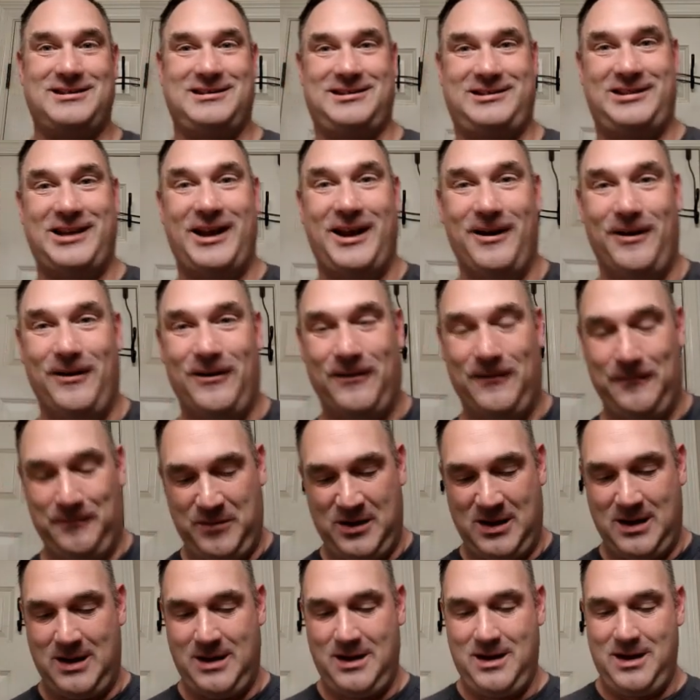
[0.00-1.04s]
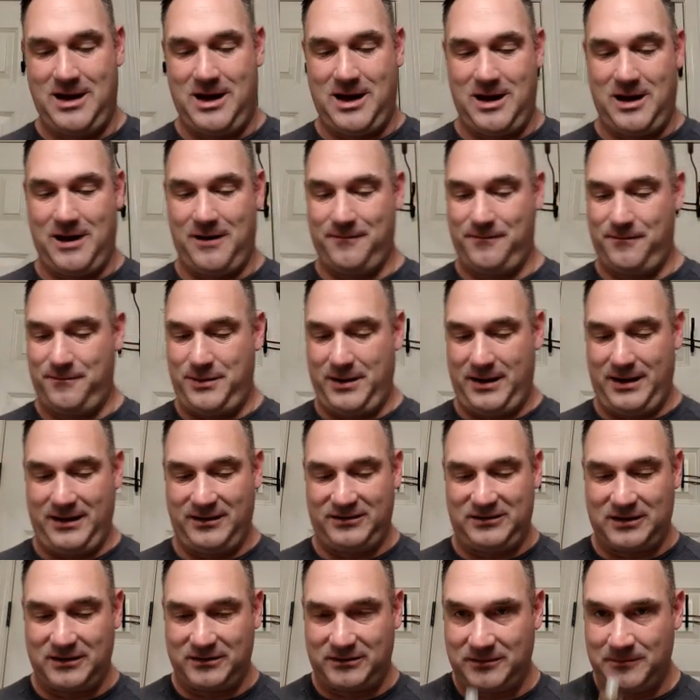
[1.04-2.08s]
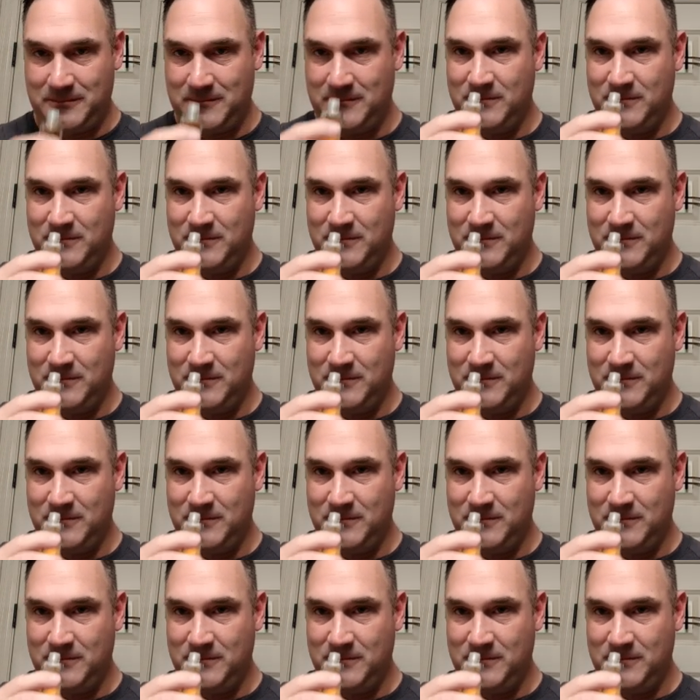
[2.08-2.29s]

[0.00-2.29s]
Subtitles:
So, but it's just